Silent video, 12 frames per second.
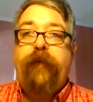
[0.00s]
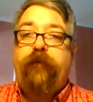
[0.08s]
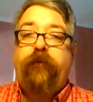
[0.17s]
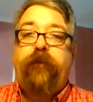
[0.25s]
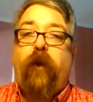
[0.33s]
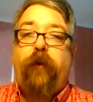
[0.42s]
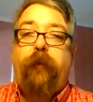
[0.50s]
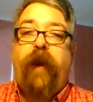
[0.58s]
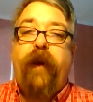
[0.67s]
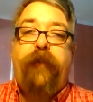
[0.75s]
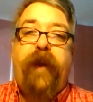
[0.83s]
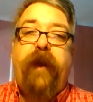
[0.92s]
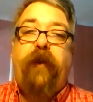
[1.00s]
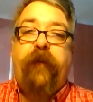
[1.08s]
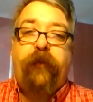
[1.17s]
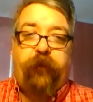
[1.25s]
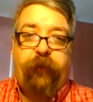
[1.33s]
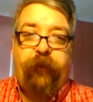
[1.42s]
This is called
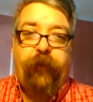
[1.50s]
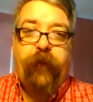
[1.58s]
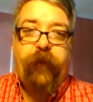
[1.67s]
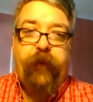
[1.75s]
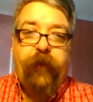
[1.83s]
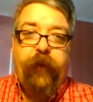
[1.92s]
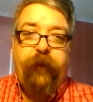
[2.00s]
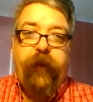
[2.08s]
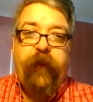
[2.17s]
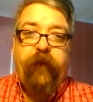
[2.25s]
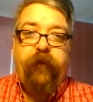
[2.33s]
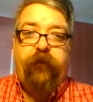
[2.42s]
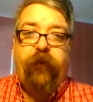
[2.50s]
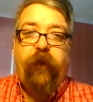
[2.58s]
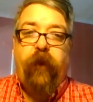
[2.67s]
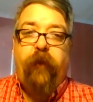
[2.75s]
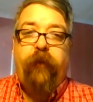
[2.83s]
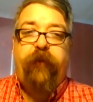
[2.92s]
bipedalism. They use their
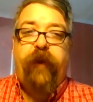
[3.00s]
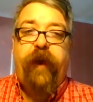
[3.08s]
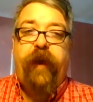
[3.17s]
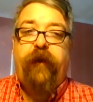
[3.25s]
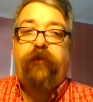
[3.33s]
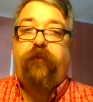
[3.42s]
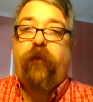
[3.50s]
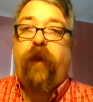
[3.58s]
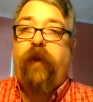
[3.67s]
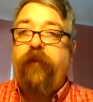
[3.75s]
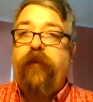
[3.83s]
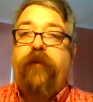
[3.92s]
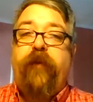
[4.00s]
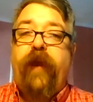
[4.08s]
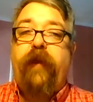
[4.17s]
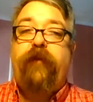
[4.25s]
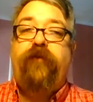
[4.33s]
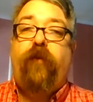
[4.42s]
arms and hands for other
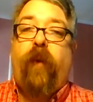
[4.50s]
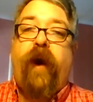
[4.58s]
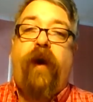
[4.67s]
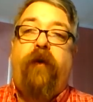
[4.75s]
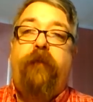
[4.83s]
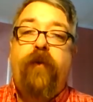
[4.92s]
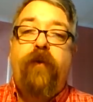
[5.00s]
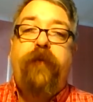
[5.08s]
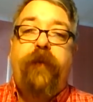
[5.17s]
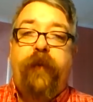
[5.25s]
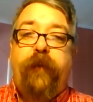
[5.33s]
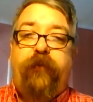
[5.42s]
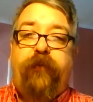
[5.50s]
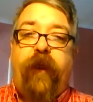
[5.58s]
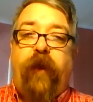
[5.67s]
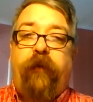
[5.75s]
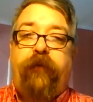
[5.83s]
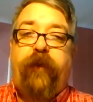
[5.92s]
things while moving
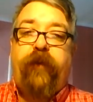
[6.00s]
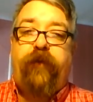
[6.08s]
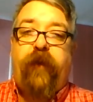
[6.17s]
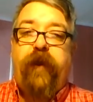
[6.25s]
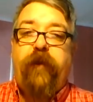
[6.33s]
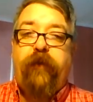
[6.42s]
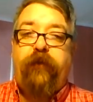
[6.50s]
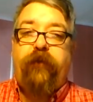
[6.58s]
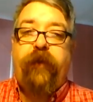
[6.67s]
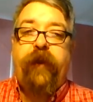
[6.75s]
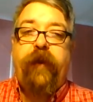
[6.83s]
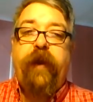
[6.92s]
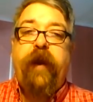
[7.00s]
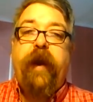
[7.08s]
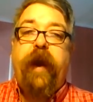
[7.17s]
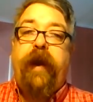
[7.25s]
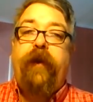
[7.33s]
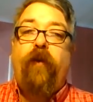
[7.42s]
themselves continuously
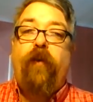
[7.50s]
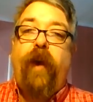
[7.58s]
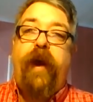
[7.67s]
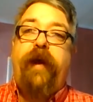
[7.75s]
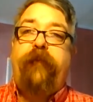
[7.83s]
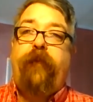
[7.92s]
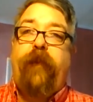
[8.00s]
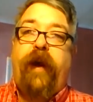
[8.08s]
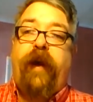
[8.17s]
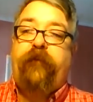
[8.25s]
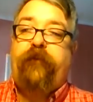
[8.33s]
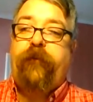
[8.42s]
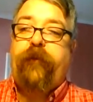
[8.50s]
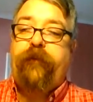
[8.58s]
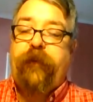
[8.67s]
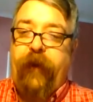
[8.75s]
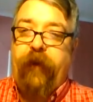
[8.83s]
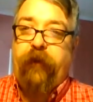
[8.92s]
and away from hostile
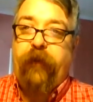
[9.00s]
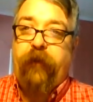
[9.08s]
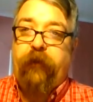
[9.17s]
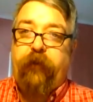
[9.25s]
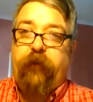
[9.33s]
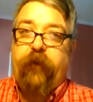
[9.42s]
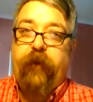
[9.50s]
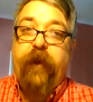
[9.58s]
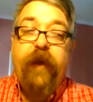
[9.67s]
environments.